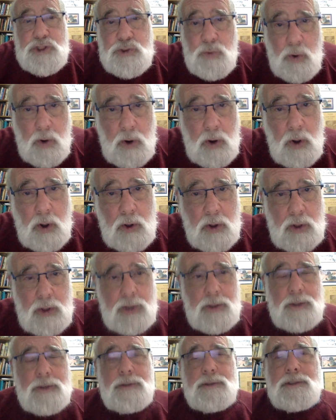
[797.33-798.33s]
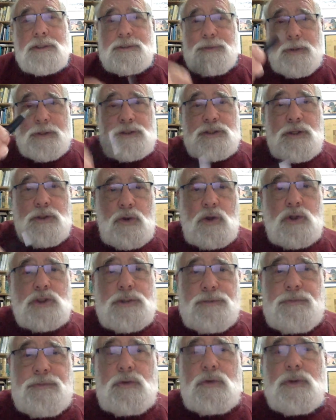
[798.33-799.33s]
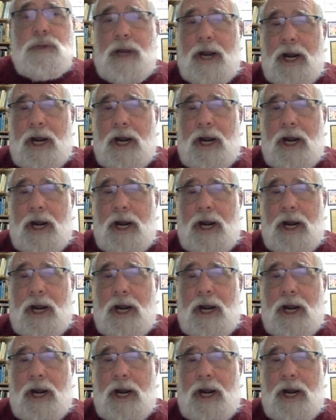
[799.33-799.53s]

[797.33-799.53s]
you all, especially those of you that